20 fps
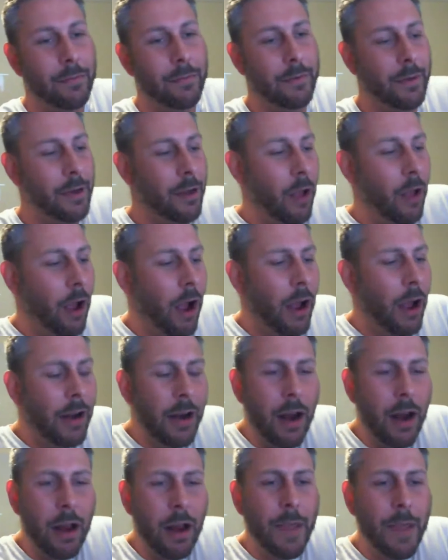I don't
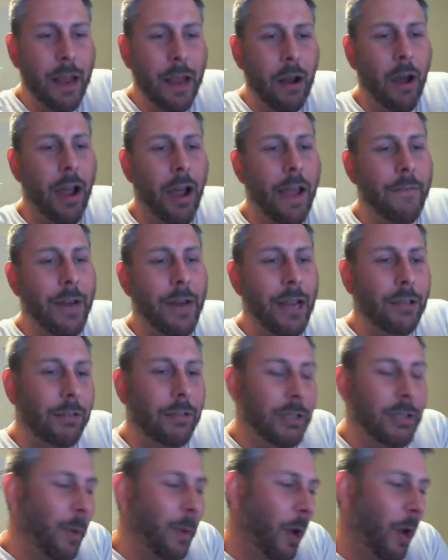know, man. I haven't actually
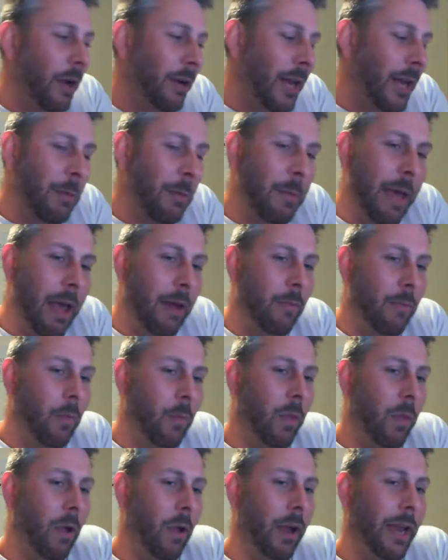spoken to him about
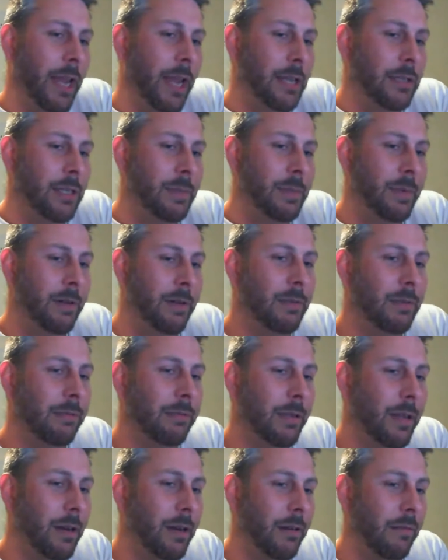like his experience with
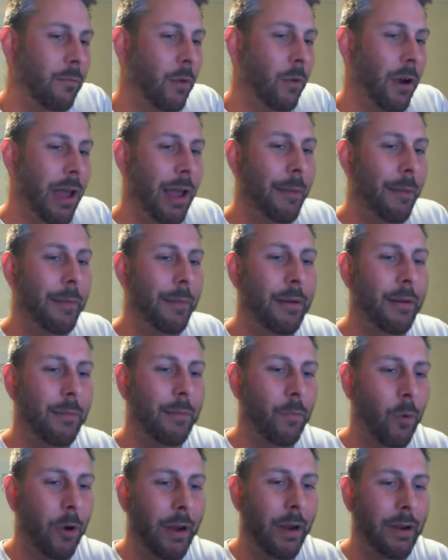it and what happened and
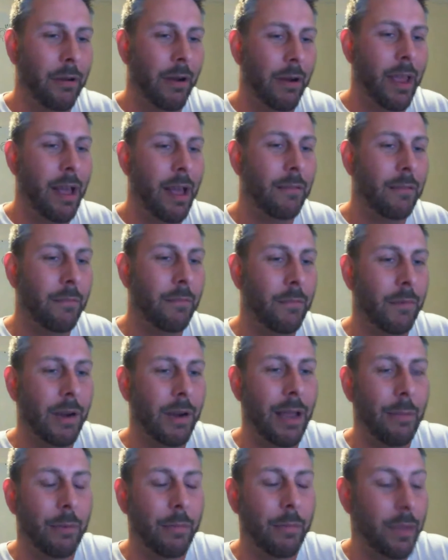why he got out and what
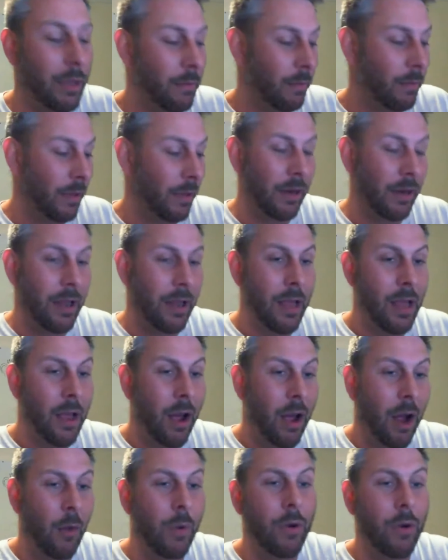happened with him, but
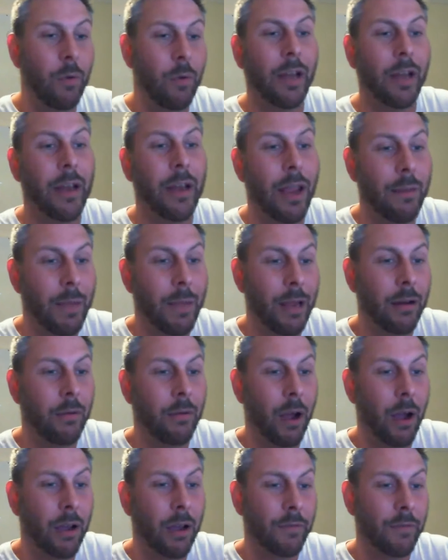I will one day, man.
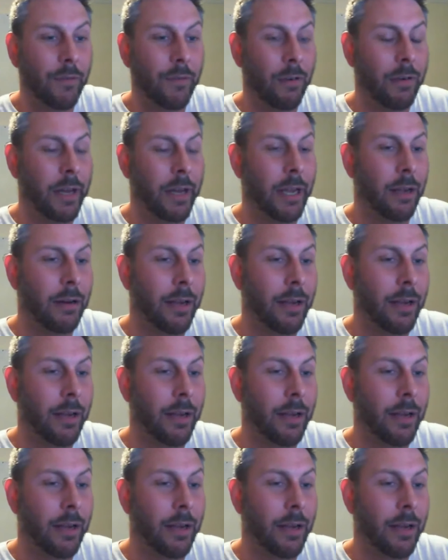I'm going to find out.